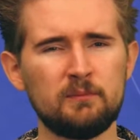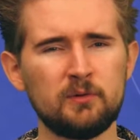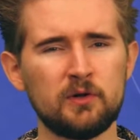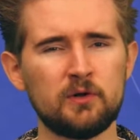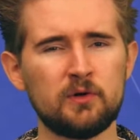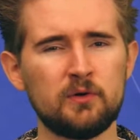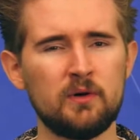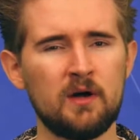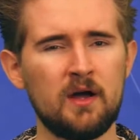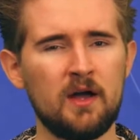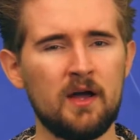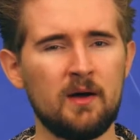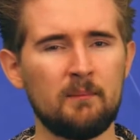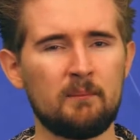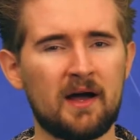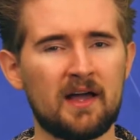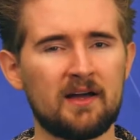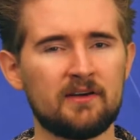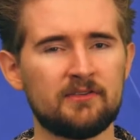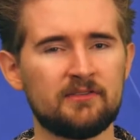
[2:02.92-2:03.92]
blue
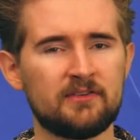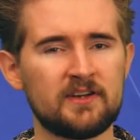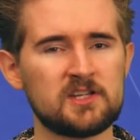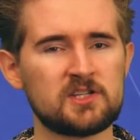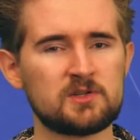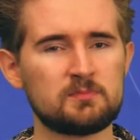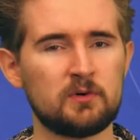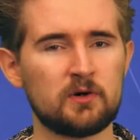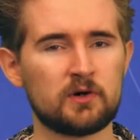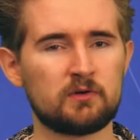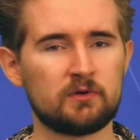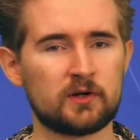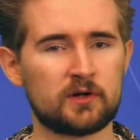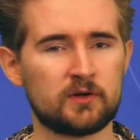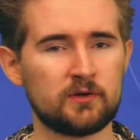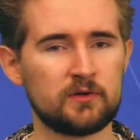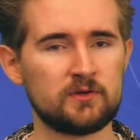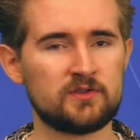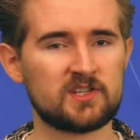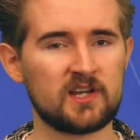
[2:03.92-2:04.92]
by a Facebook
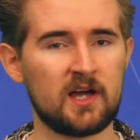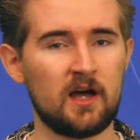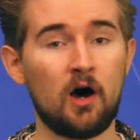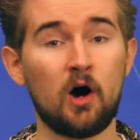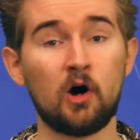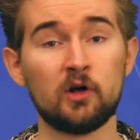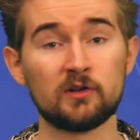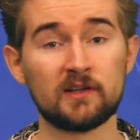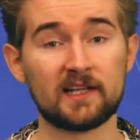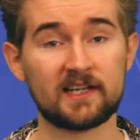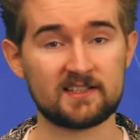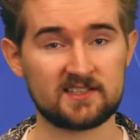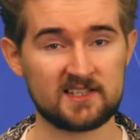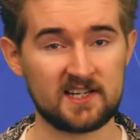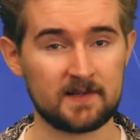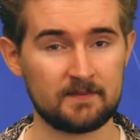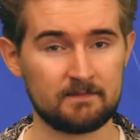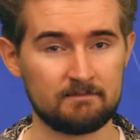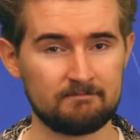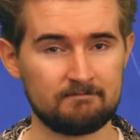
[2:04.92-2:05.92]
recruiter on LinkedIn.